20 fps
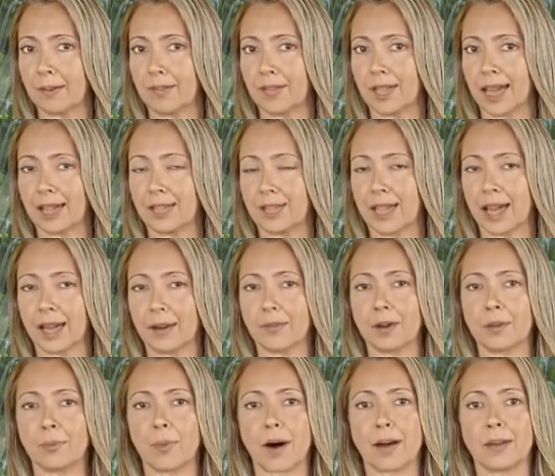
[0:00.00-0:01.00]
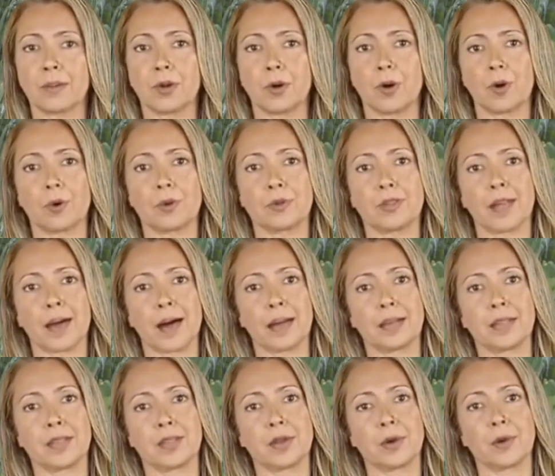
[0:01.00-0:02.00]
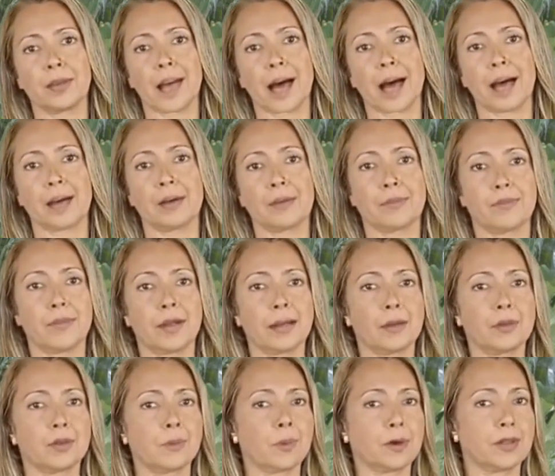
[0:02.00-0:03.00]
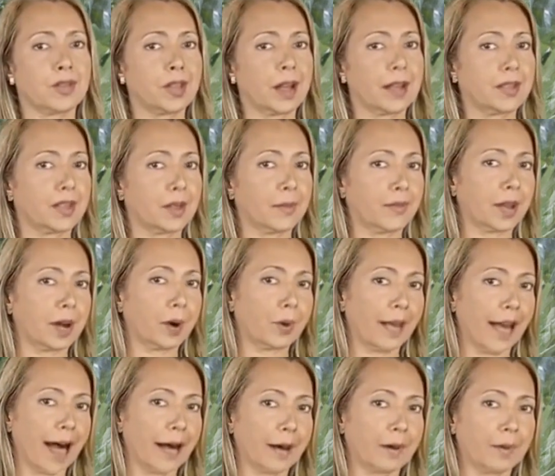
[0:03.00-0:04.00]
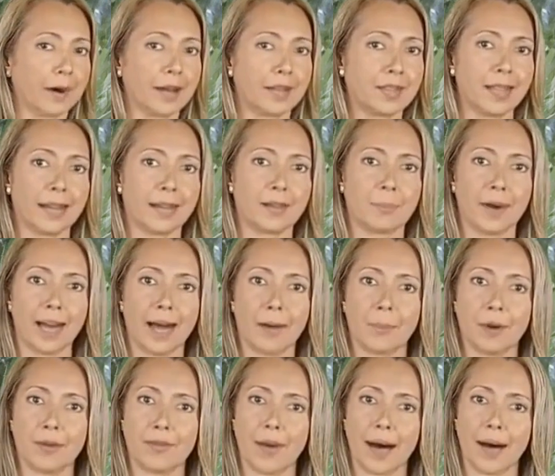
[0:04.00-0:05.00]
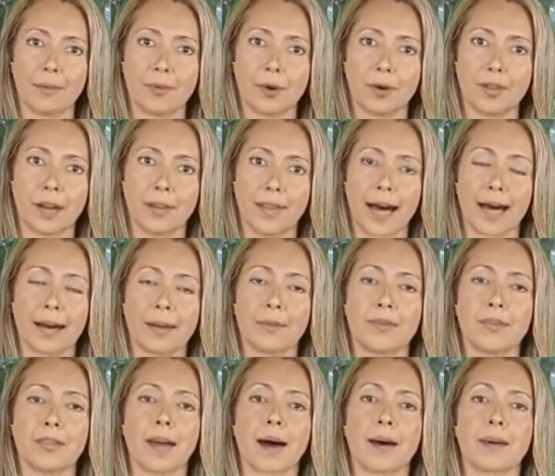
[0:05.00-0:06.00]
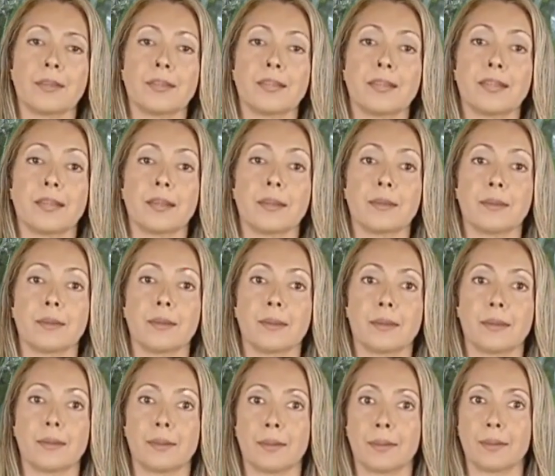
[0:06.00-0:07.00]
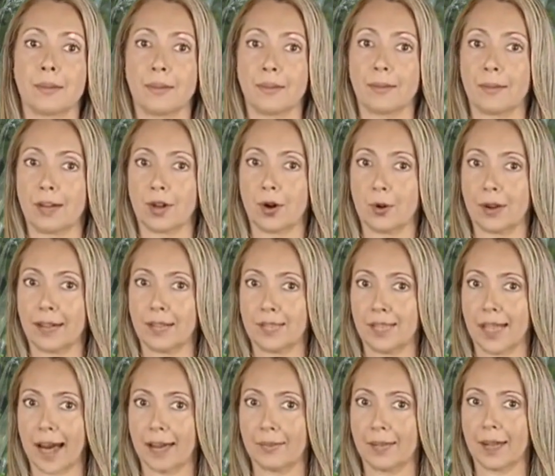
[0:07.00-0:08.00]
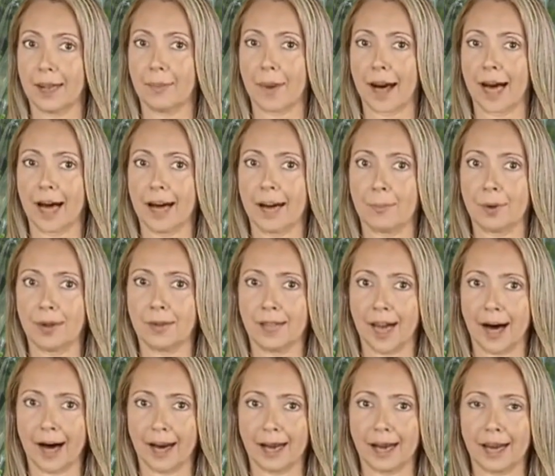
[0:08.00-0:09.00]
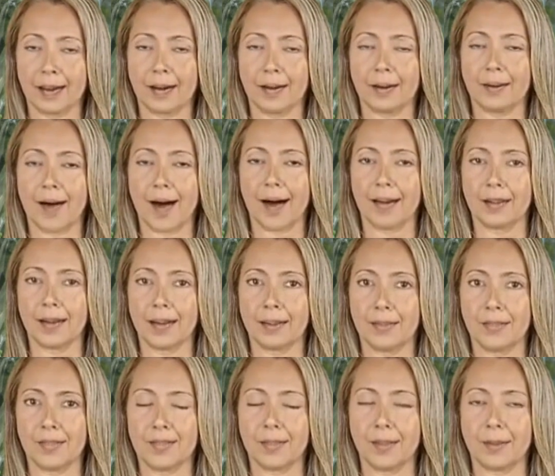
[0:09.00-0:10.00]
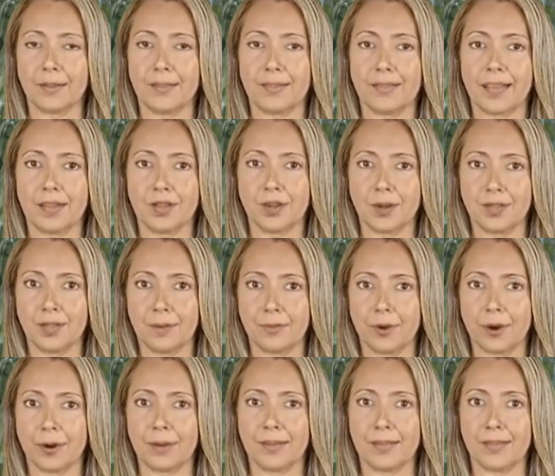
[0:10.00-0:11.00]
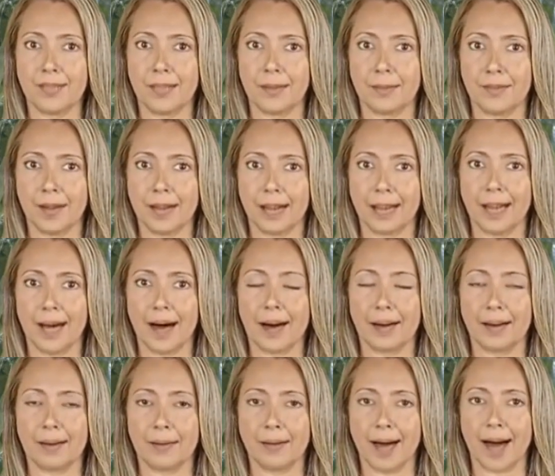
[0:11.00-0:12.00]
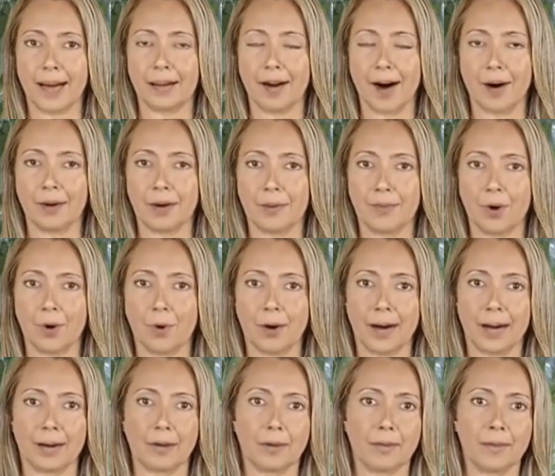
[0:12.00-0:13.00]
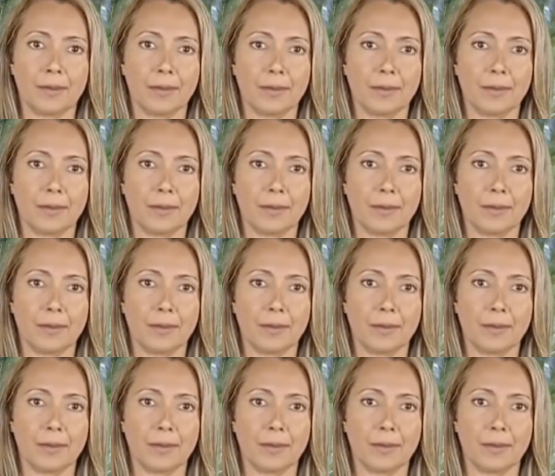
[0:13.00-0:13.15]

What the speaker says: There's even one called dinosaur kale filled with just a few calories. It's become a favorite of health nuts. You can safely pair it with garlic, onions, citrus fruits, vinegar, and olive oil.